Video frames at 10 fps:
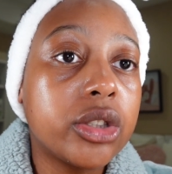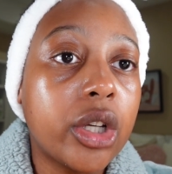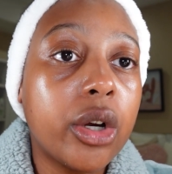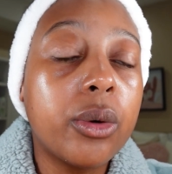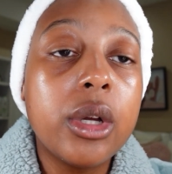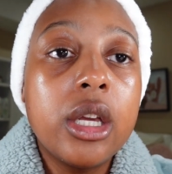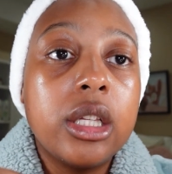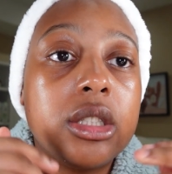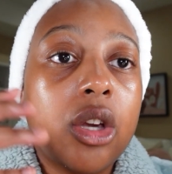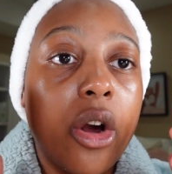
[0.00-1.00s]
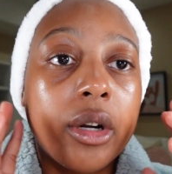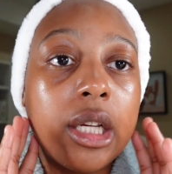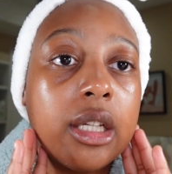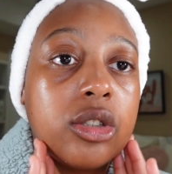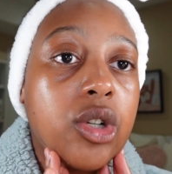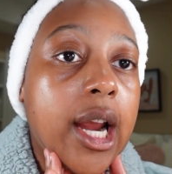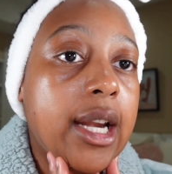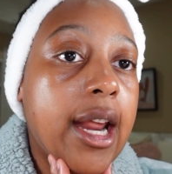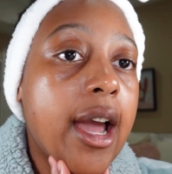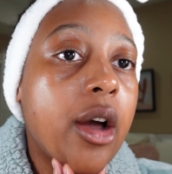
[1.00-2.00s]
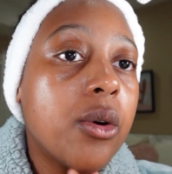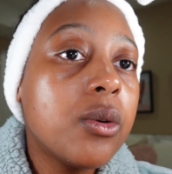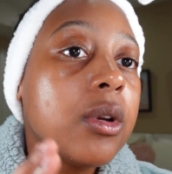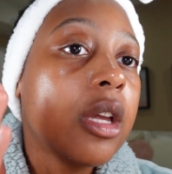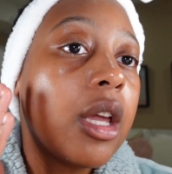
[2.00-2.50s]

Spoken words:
So it's already dry now,